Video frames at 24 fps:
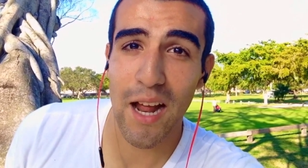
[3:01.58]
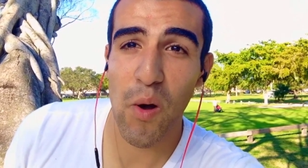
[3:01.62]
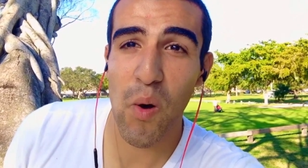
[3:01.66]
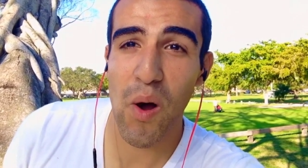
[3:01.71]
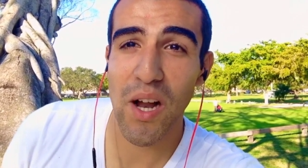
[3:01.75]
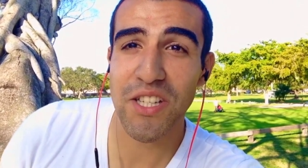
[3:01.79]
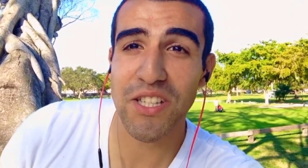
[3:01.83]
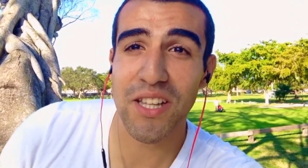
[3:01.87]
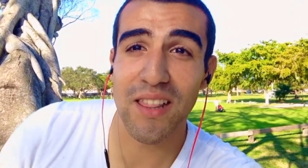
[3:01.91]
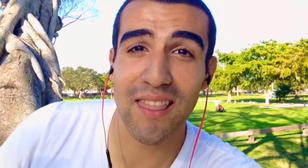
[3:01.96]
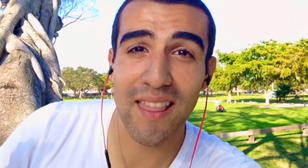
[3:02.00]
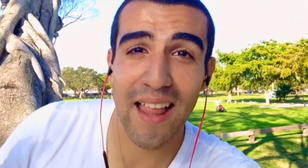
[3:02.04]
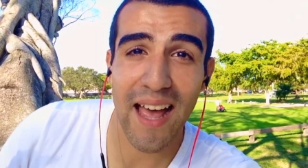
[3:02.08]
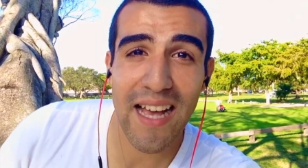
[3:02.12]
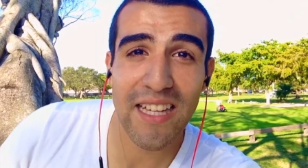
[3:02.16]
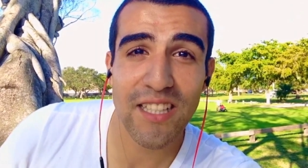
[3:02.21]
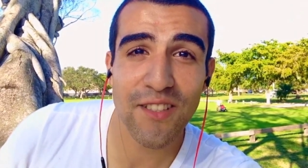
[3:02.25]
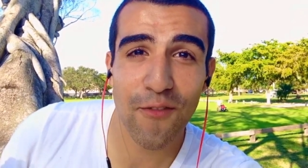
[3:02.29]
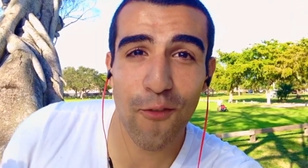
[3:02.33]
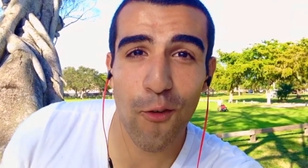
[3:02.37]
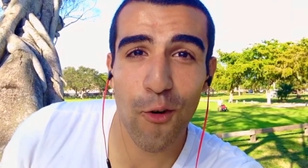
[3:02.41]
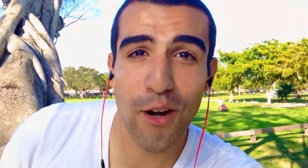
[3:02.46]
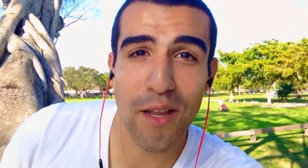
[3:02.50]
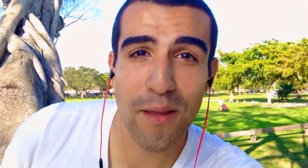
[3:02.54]
I watched the
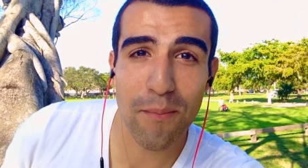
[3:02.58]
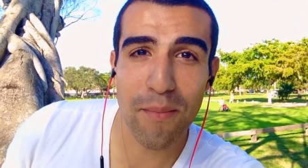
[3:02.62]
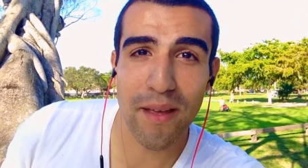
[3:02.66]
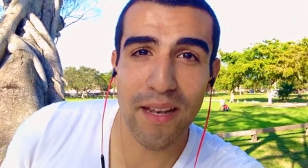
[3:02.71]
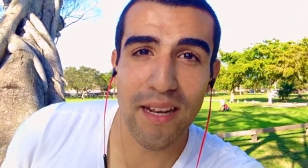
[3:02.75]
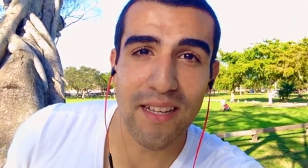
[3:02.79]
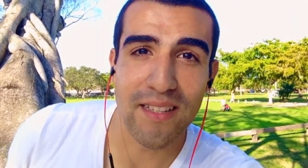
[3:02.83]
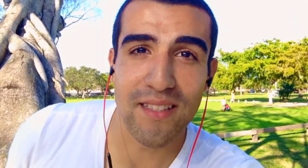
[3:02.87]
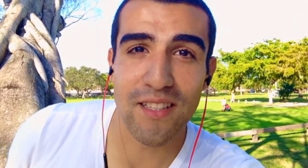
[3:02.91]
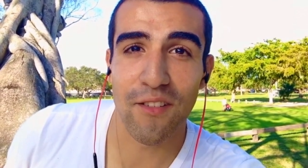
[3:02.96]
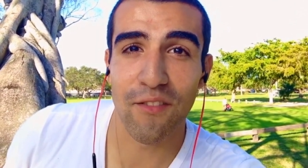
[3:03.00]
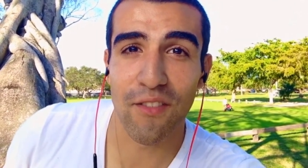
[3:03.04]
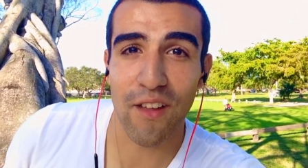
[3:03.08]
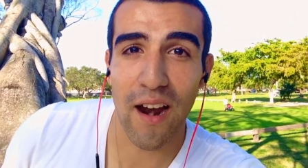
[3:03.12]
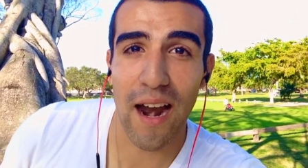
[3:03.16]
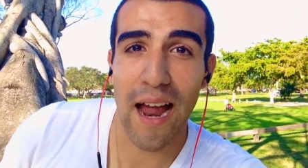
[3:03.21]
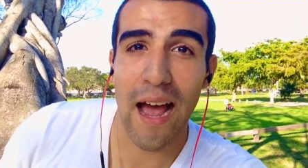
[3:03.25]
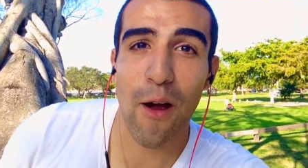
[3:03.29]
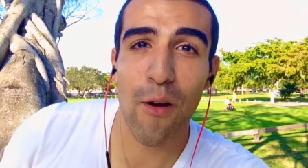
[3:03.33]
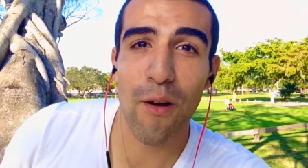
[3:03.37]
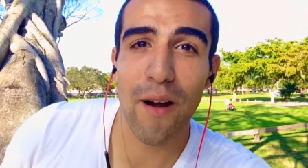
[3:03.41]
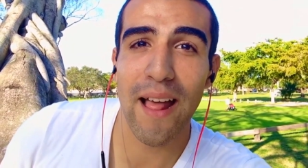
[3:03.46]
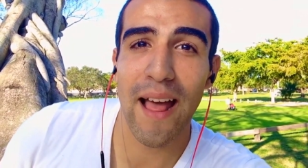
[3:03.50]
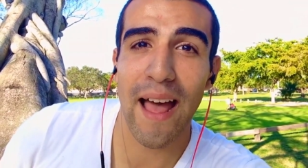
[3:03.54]
last 40 minutes of their
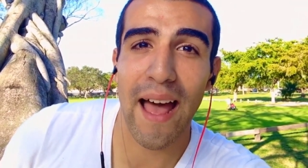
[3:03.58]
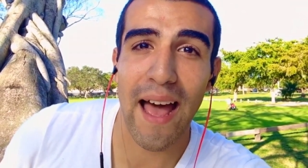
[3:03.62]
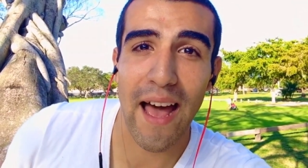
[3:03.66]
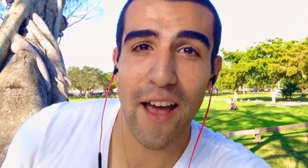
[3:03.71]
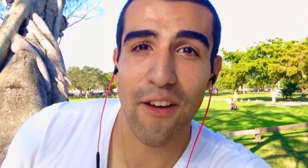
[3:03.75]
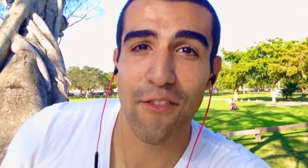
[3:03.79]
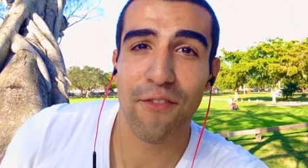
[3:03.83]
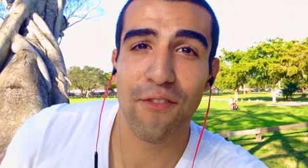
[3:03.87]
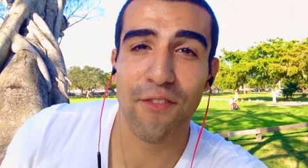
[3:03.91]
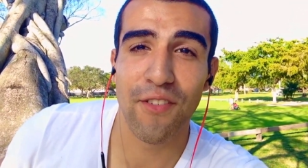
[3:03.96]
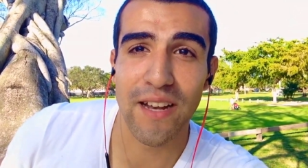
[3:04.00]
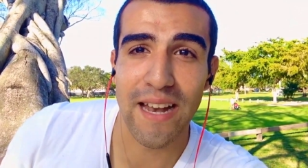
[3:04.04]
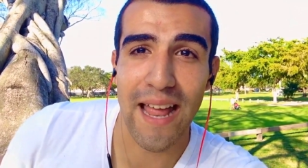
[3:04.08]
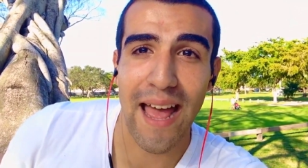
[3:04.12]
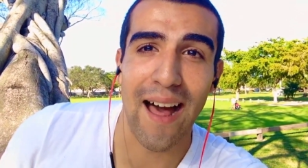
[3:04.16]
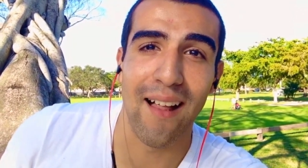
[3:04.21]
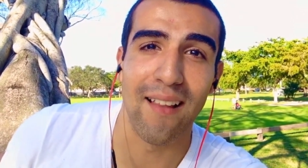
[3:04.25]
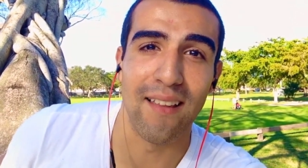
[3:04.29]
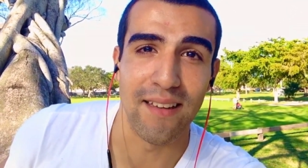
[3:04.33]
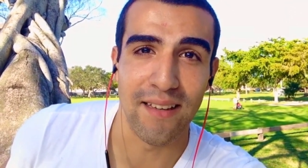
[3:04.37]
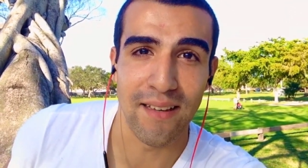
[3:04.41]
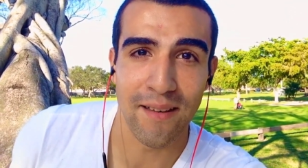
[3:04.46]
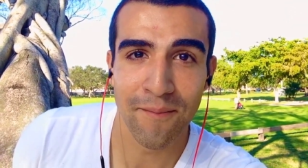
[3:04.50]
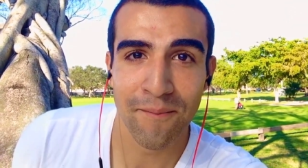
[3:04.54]
hour and a half
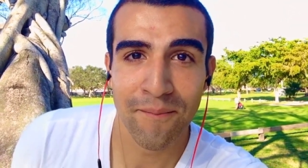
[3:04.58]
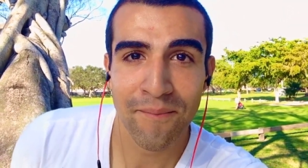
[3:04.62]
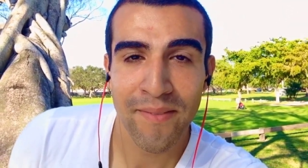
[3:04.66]
finale.